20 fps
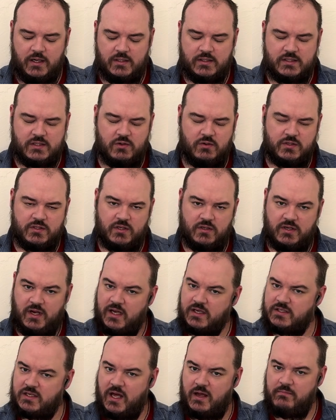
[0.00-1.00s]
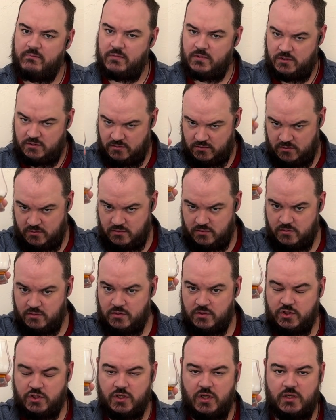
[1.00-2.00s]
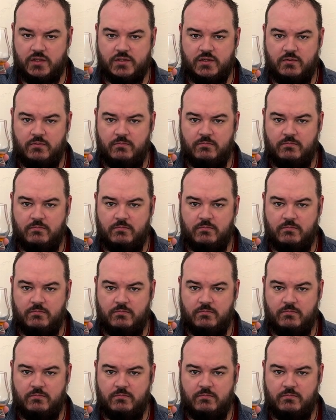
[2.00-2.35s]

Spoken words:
So until next time, cheers.